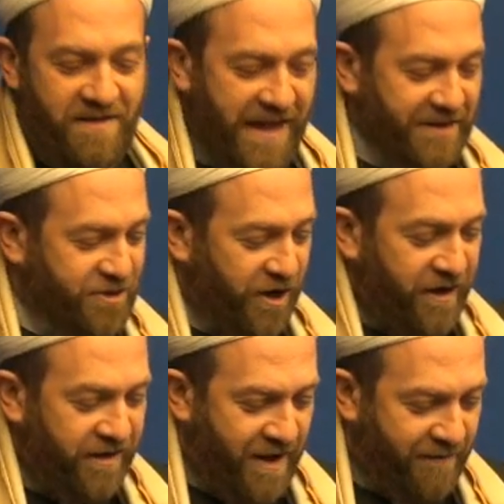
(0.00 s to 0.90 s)
That
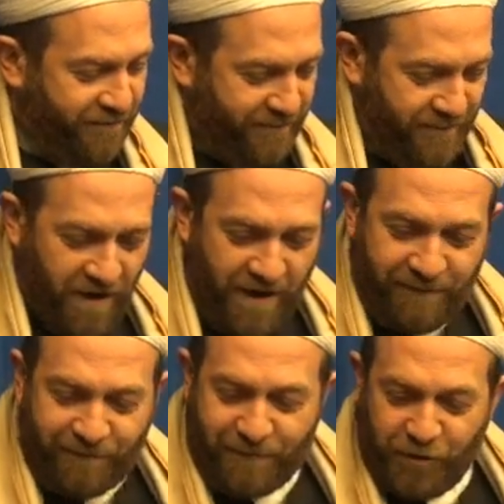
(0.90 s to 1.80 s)
journey
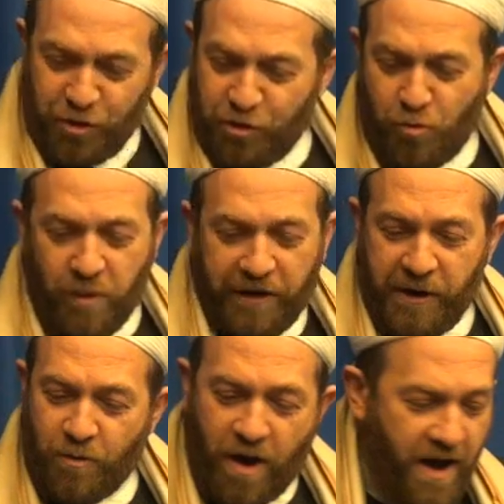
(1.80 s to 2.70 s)
of you where
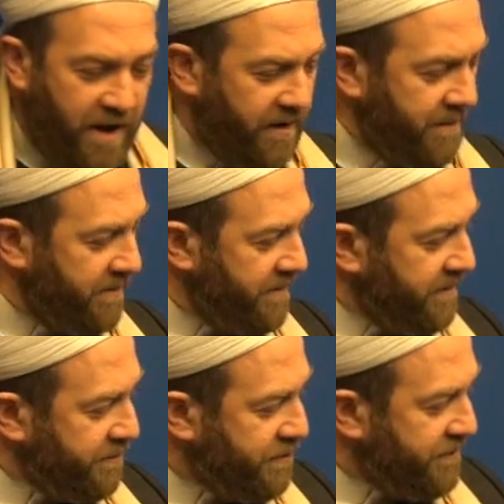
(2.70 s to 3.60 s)
you are,
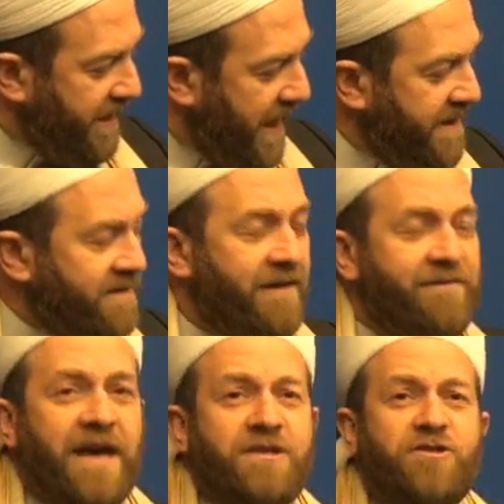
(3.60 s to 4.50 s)
to the end
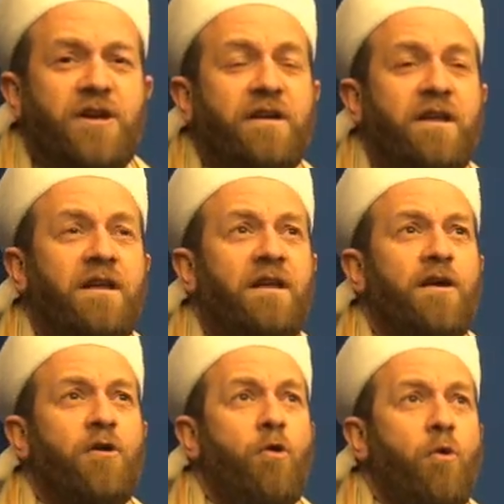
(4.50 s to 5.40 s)
of that journey,
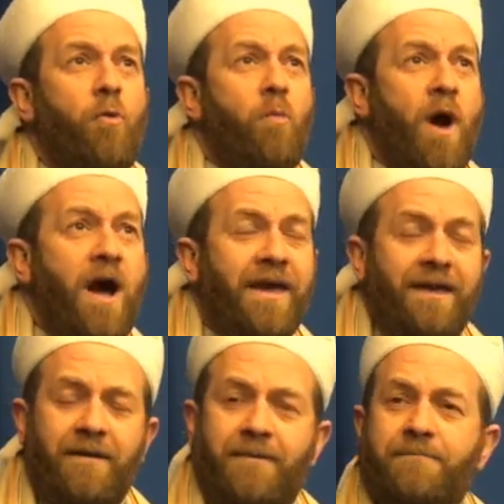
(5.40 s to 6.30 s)

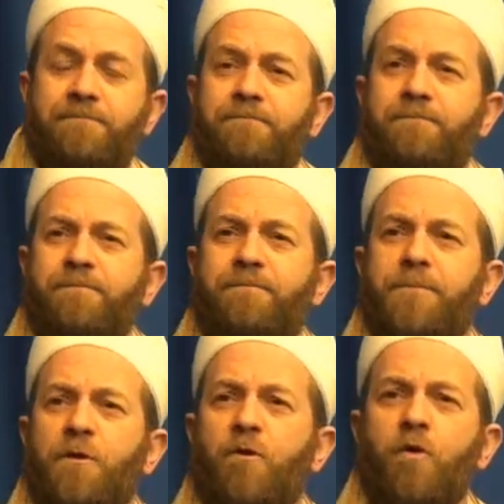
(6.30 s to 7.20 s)
why?
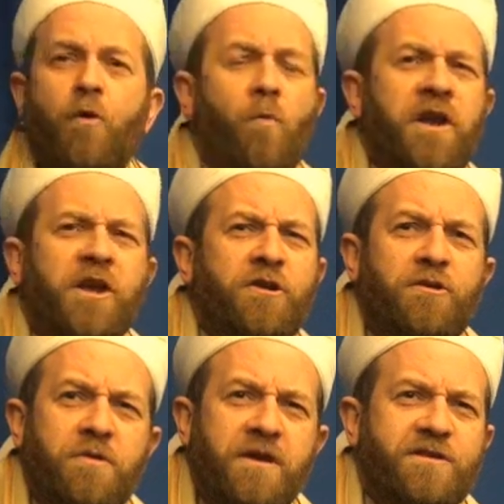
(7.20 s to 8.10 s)
What are you
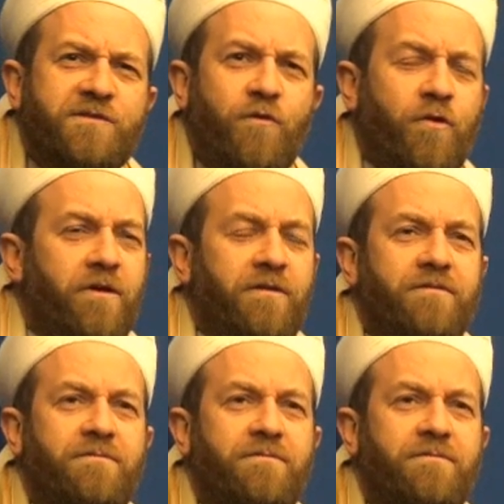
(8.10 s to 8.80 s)
doing this for?